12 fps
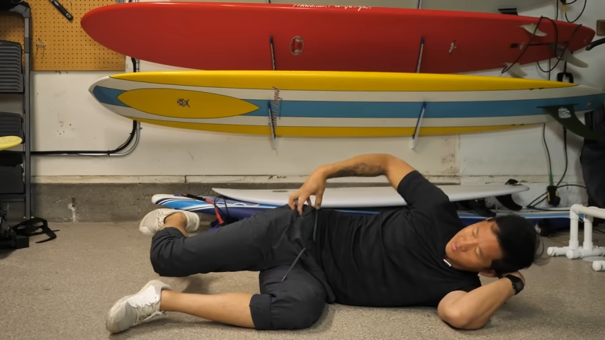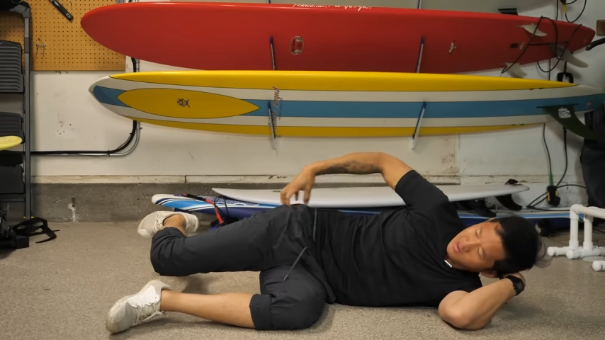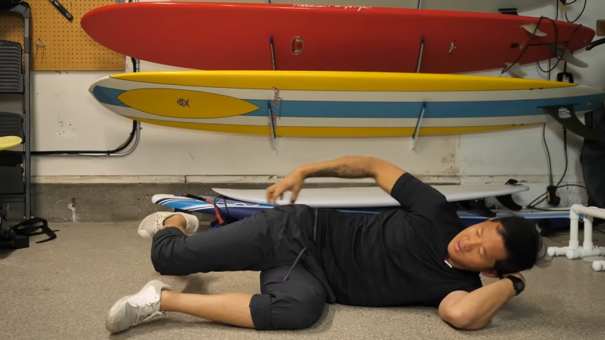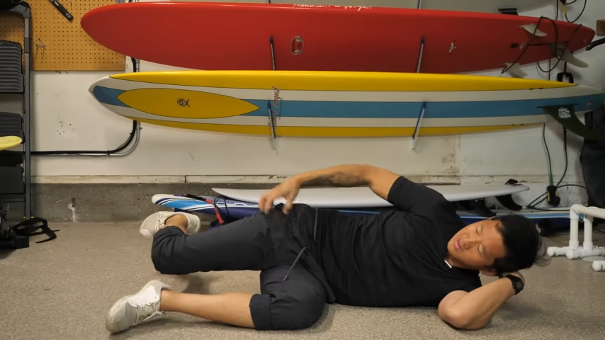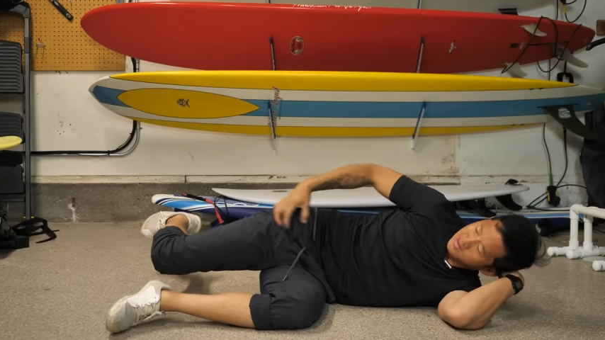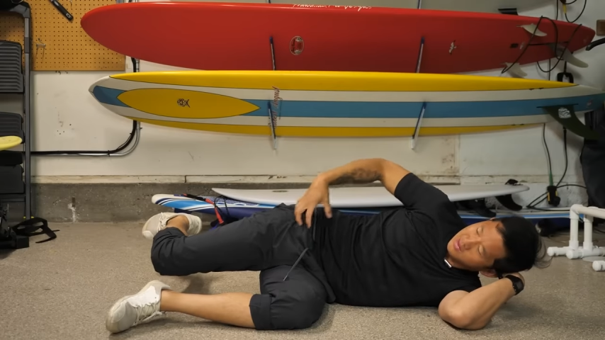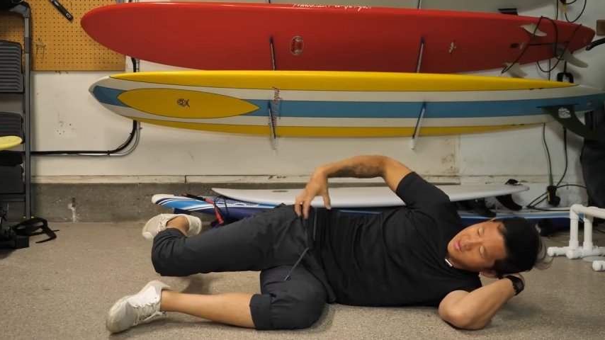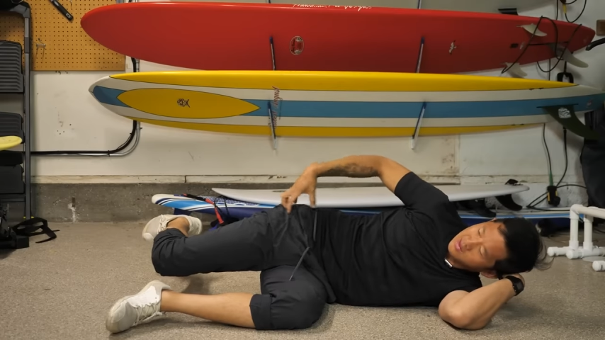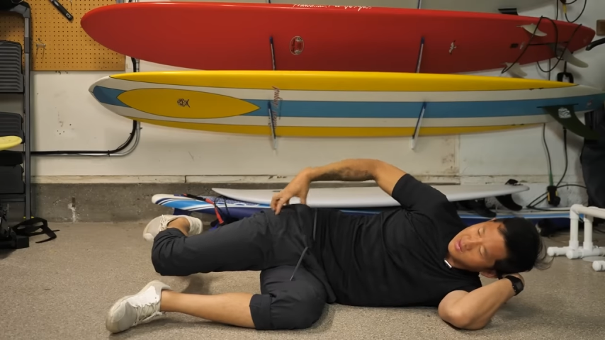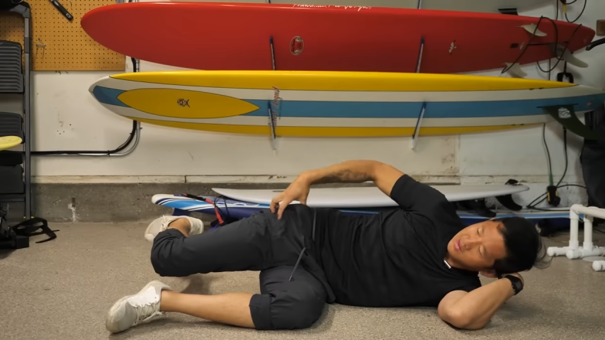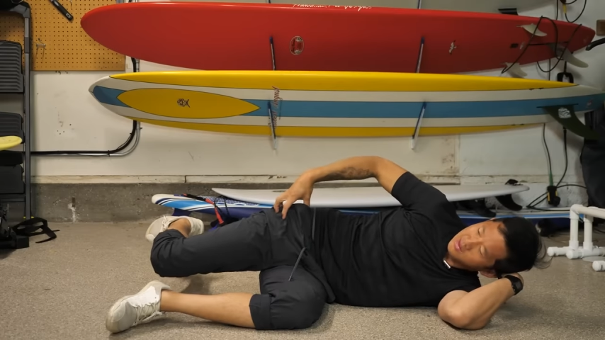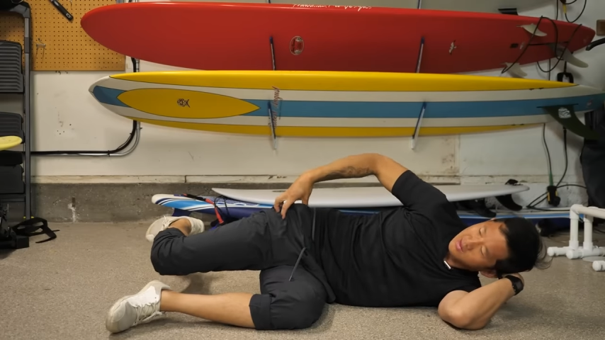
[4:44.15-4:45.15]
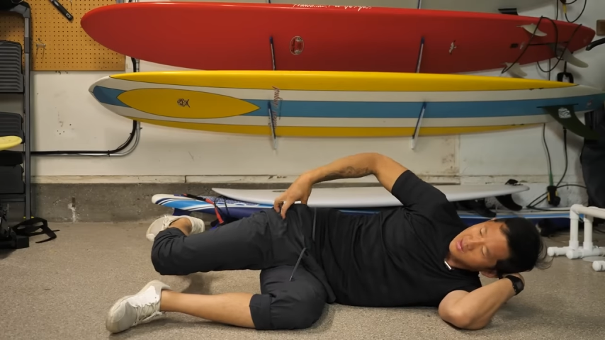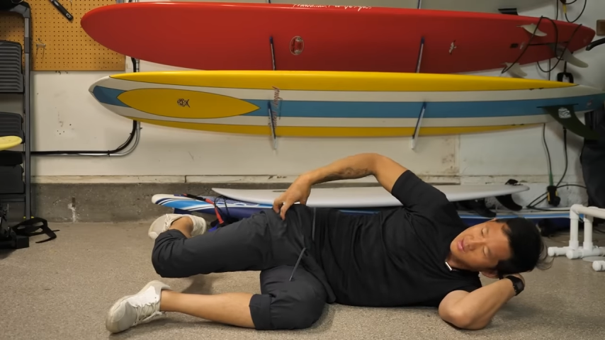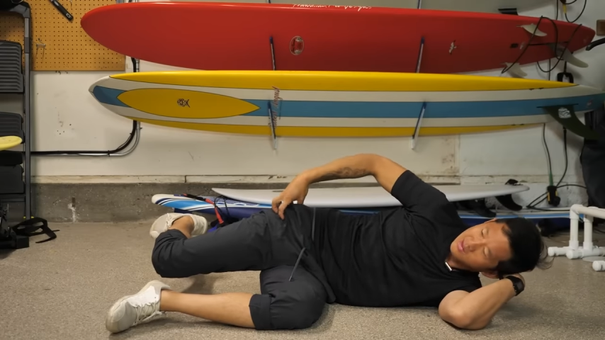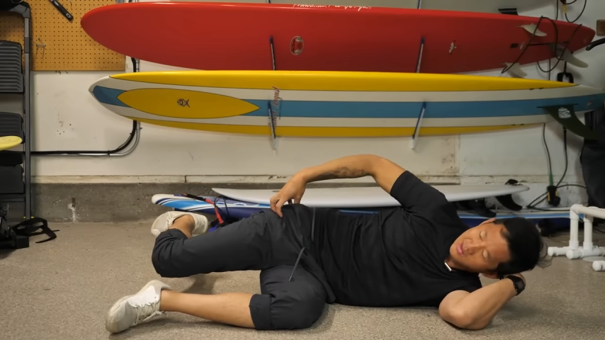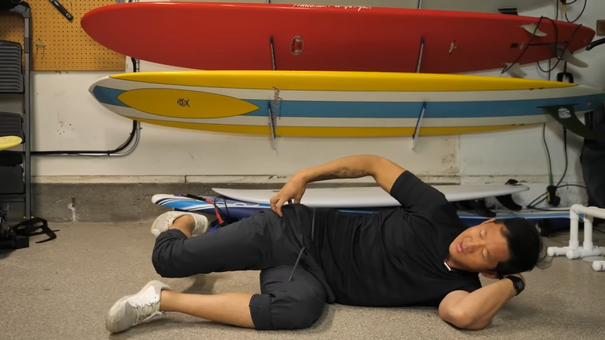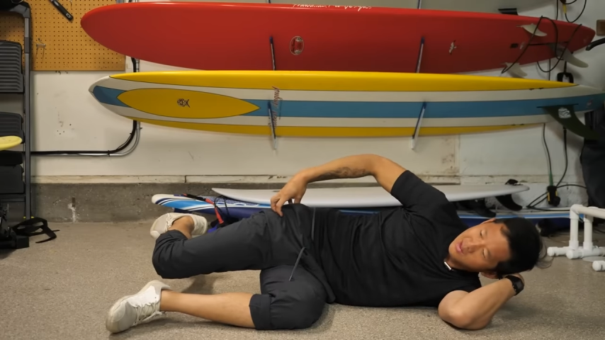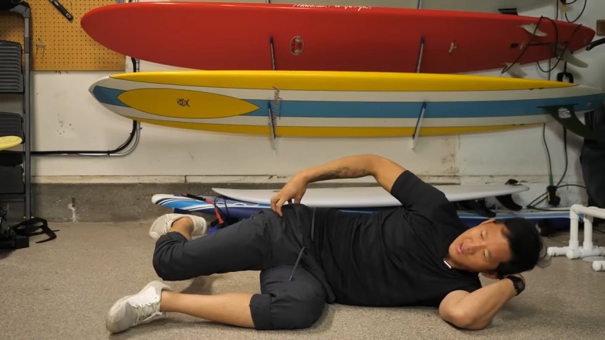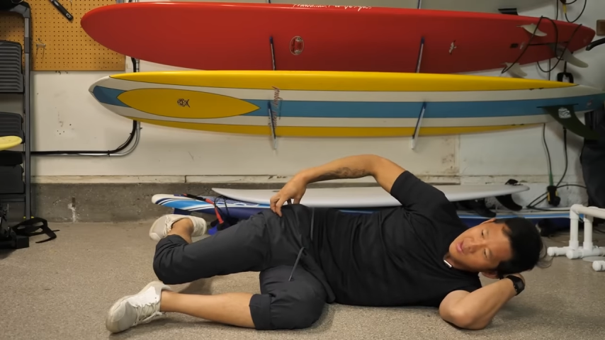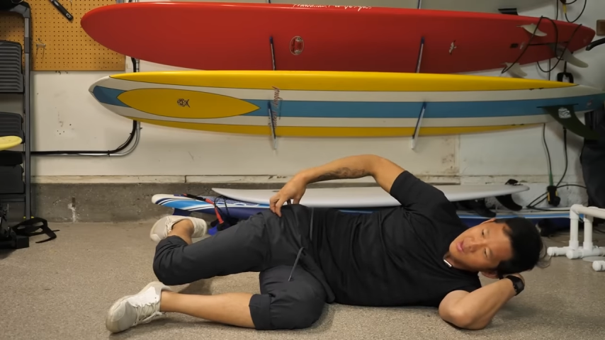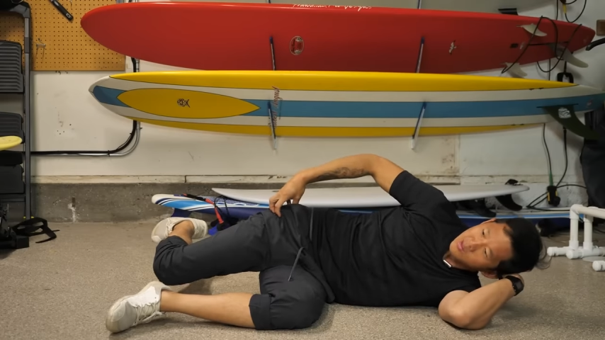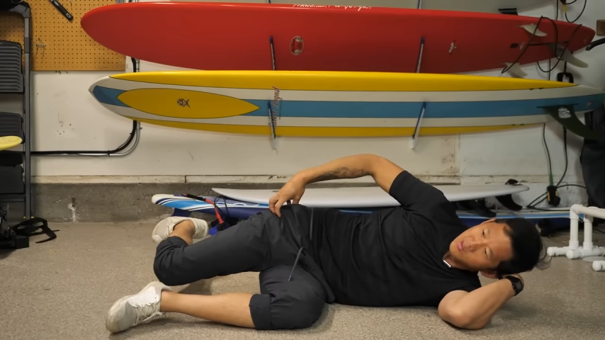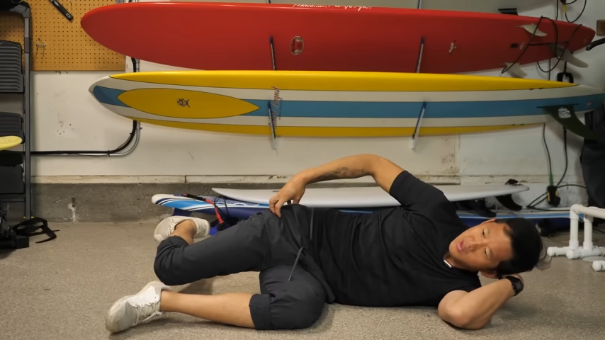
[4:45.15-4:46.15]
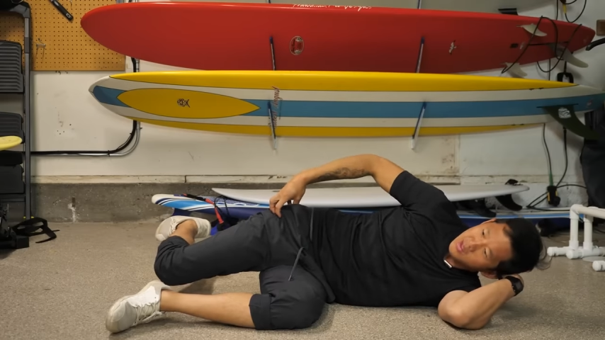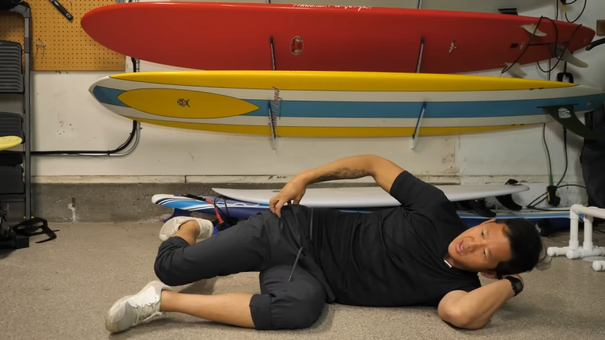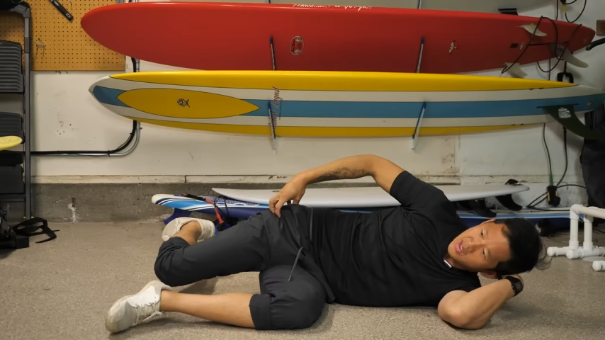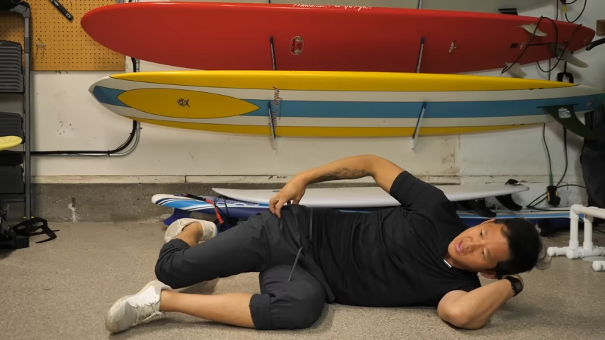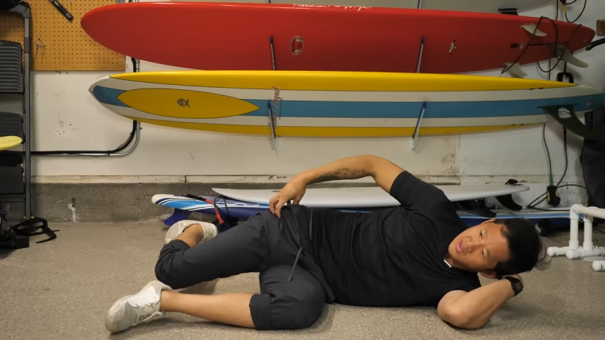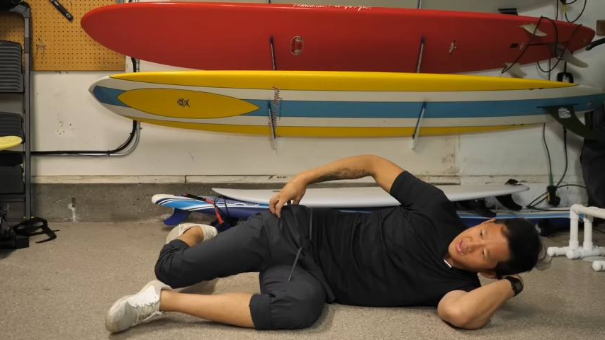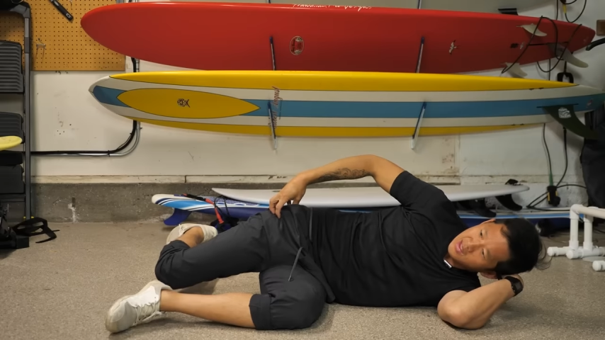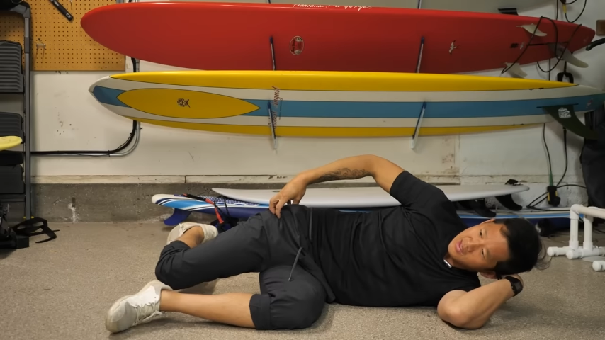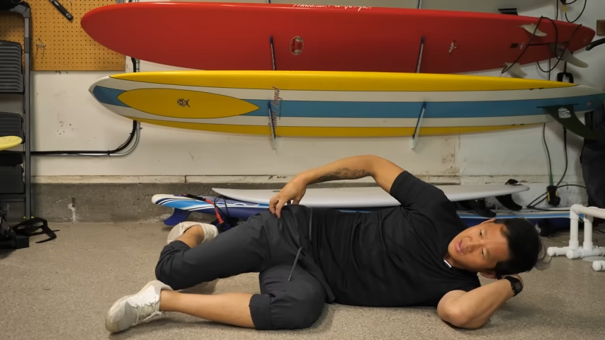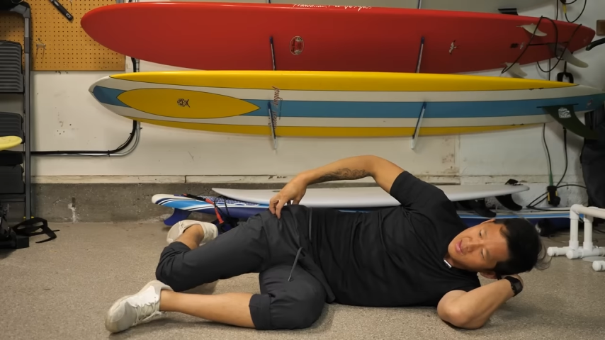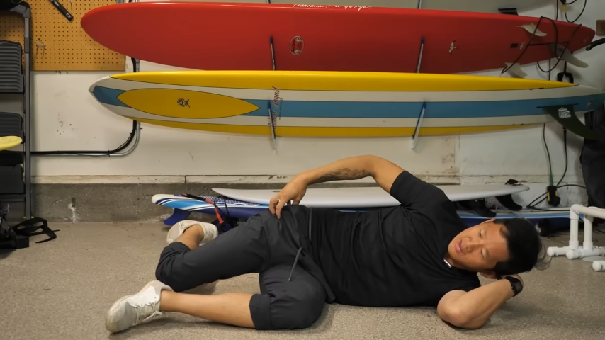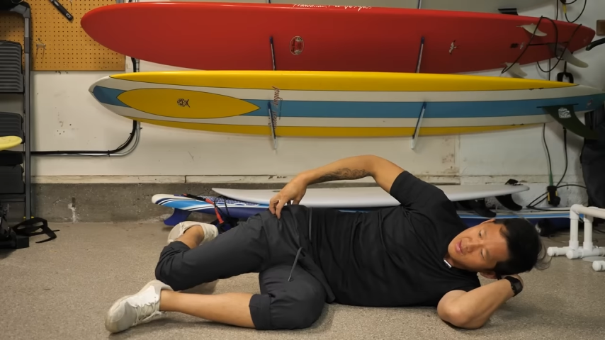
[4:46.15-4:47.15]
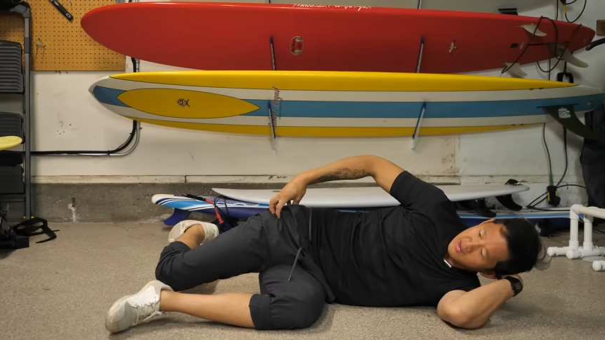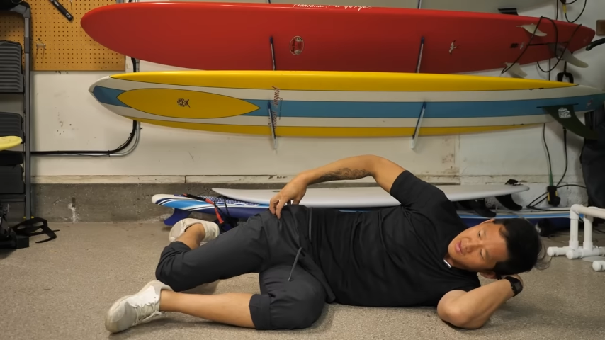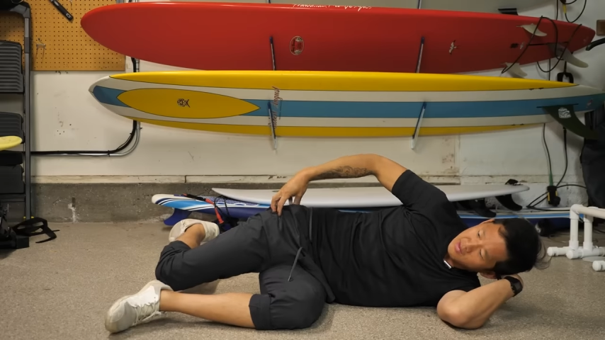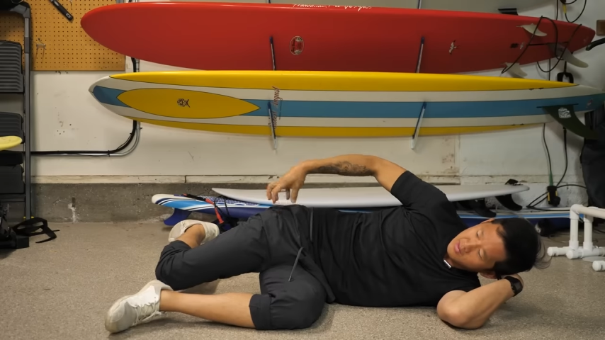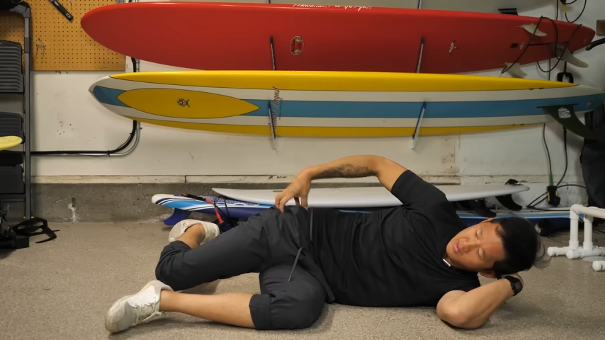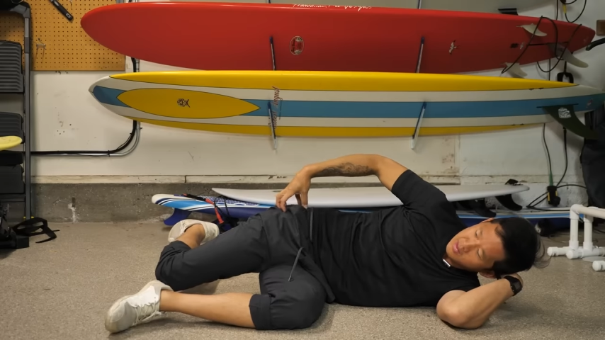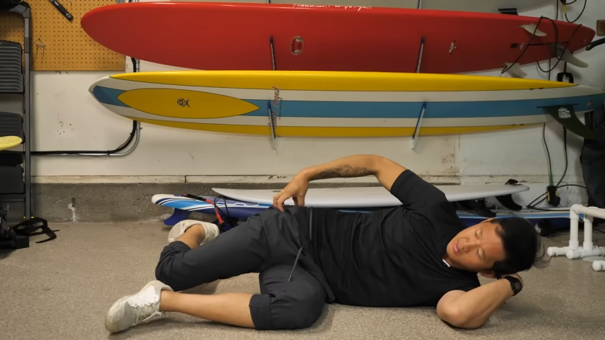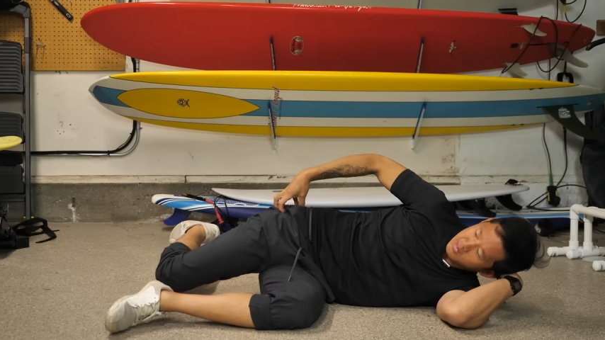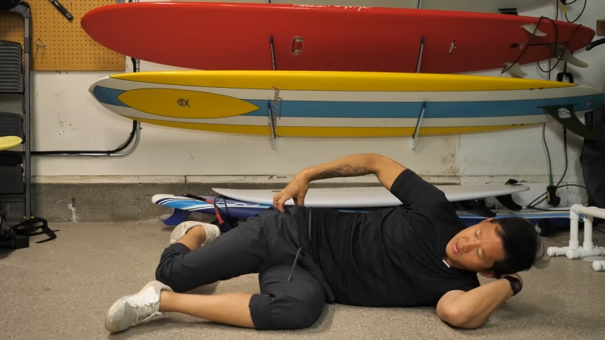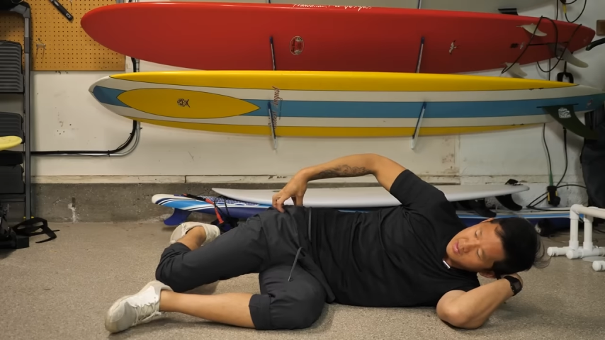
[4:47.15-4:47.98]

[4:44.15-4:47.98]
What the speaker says: No face is visible, so there are no lips to read.